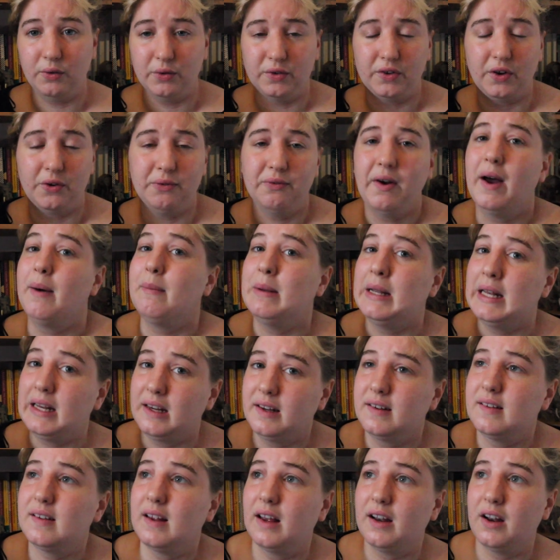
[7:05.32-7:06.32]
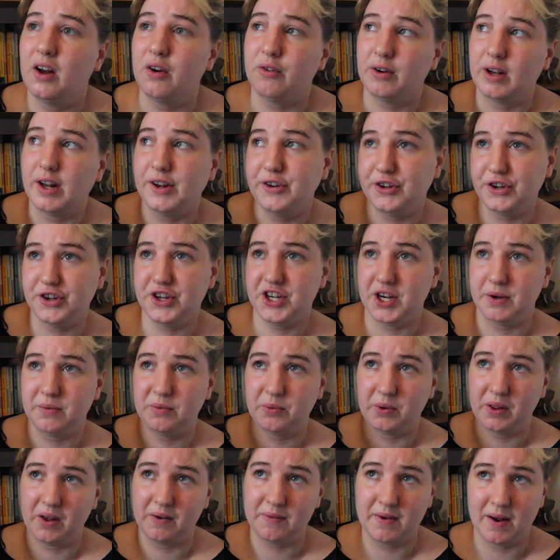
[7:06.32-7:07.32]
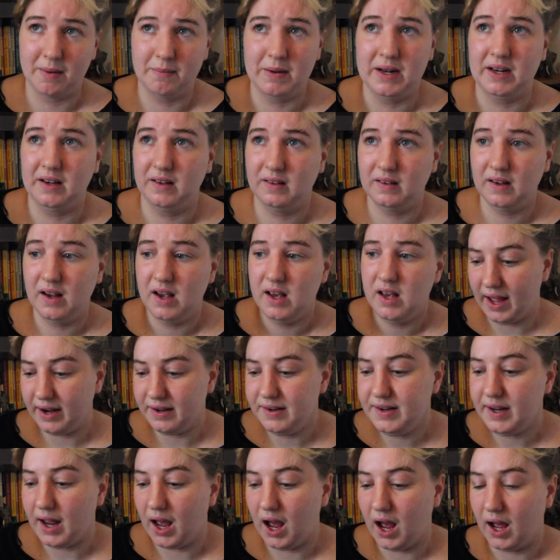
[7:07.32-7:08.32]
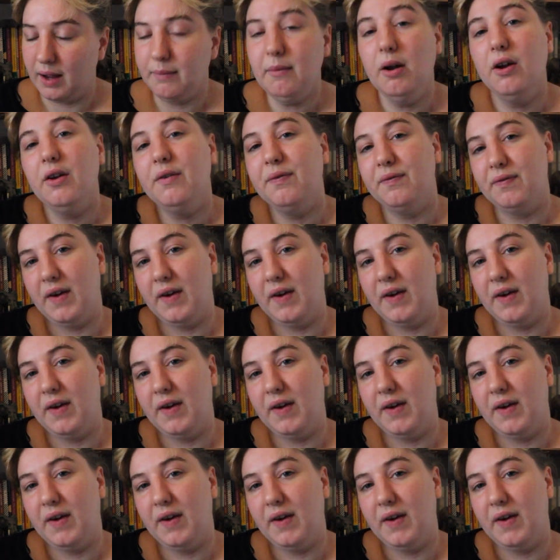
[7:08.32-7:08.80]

and also families and our relationships with our families. And I'm not a